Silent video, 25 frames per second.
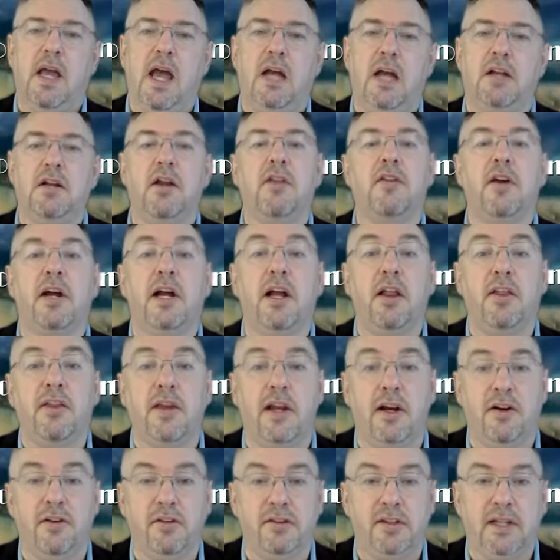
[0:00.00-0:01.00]
and other
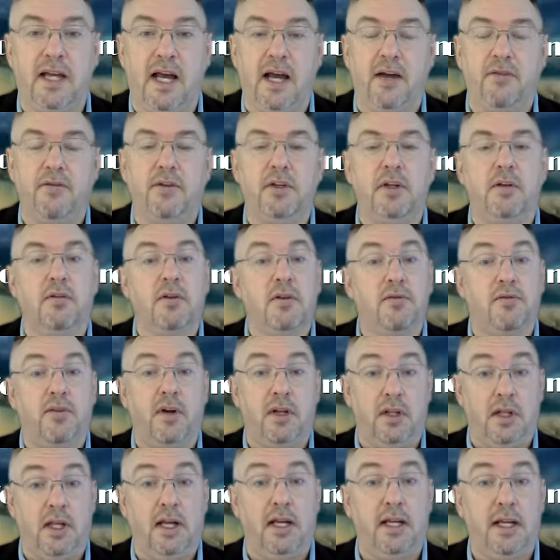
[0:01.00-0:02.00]
healthcare staff, you know, the
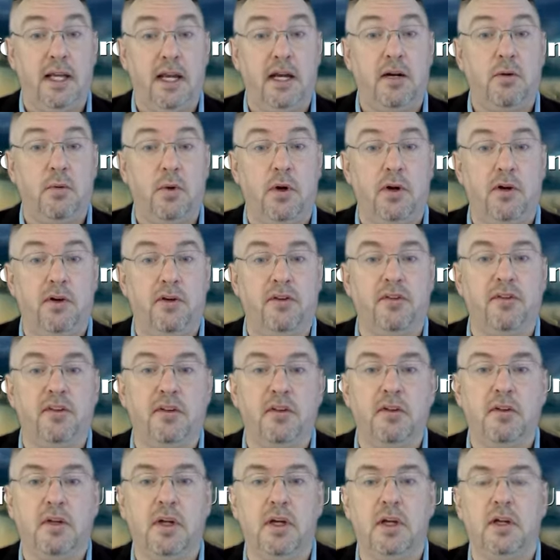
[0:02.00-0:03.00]
frontline care workers
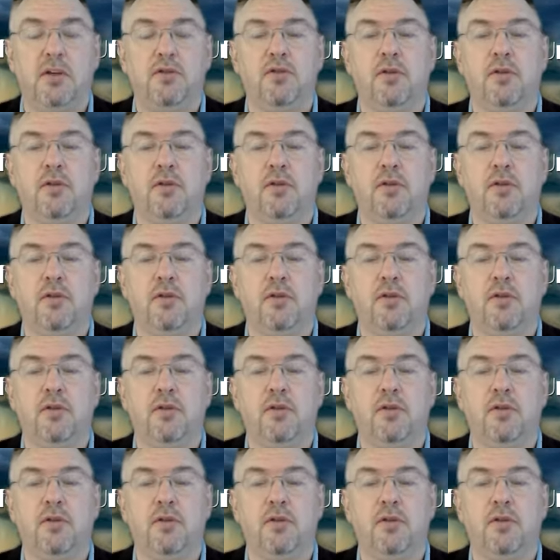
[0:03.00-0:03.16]
uh,